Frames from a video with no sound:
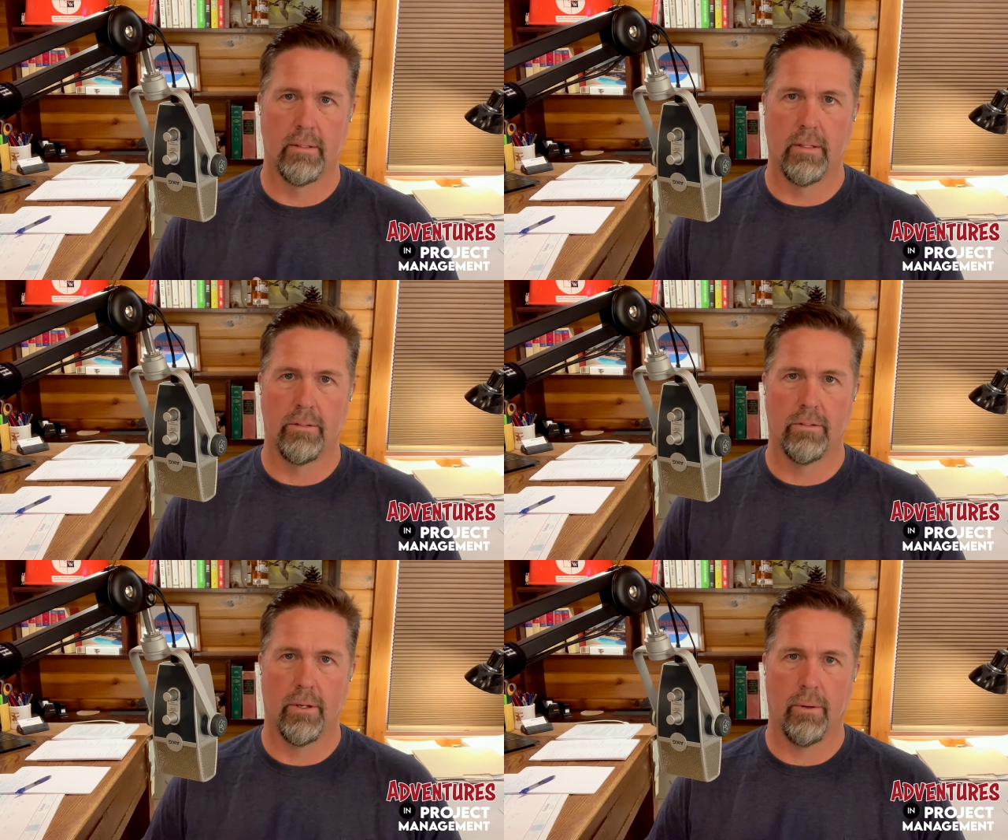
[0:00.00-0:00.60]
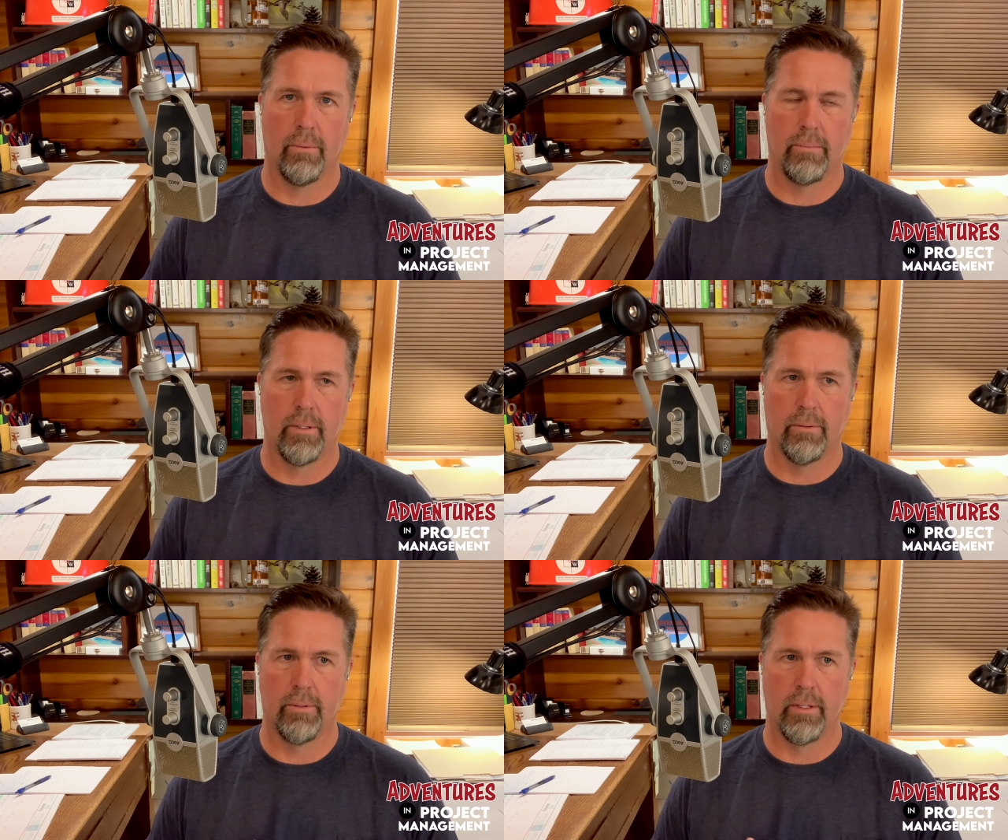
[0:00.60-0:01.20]
And so
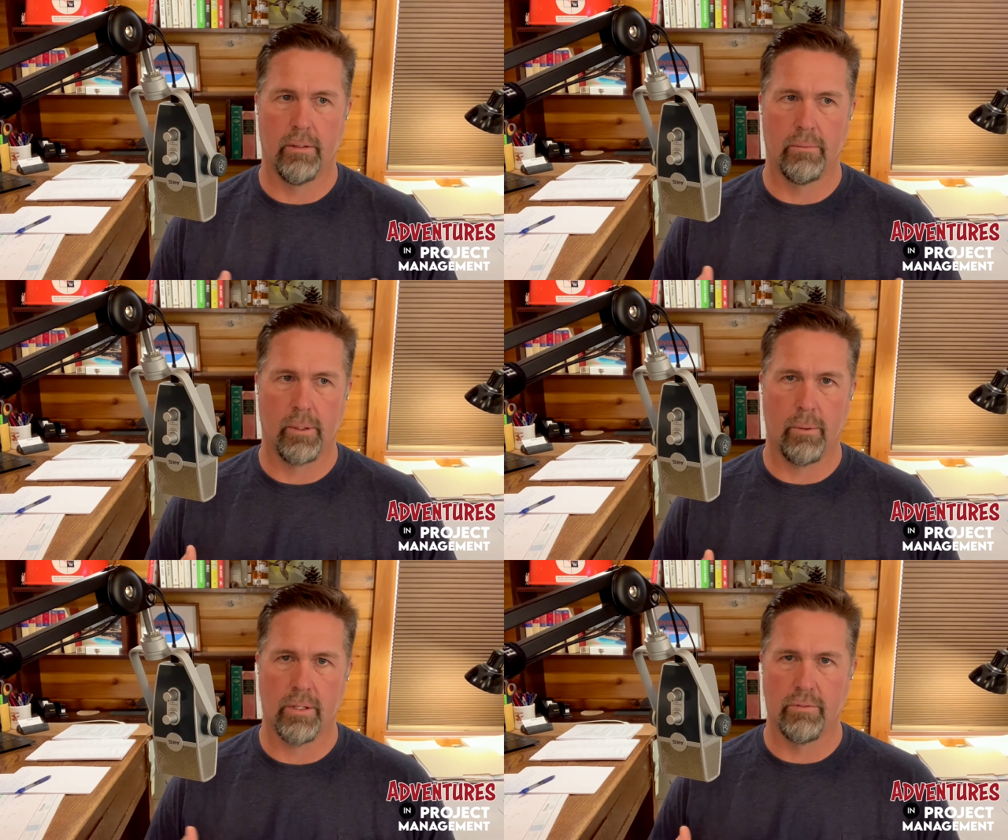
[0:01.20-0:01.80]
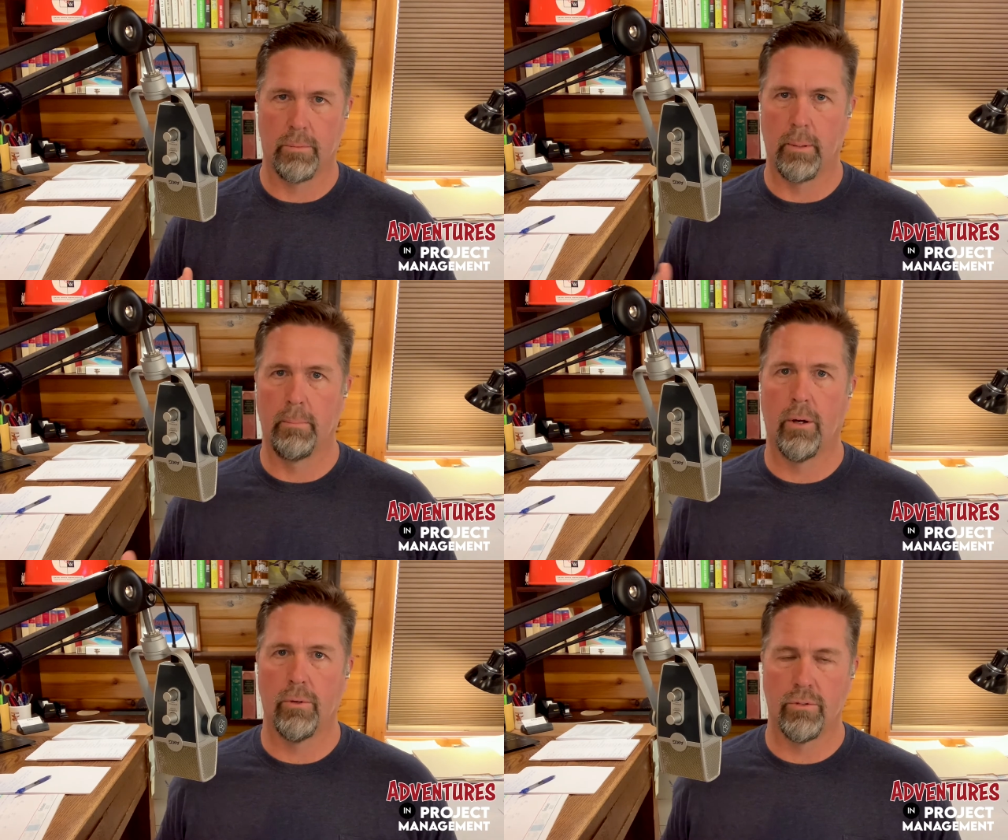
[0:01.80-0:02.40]
in the request for
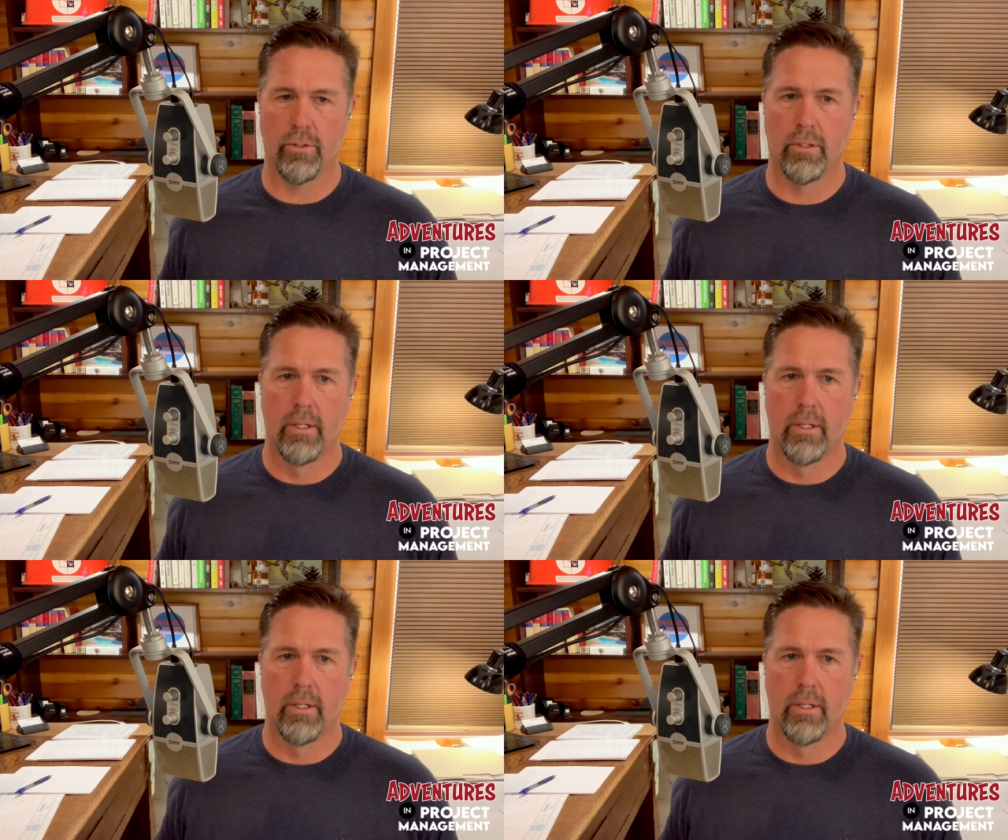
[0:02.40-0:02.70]
proposal,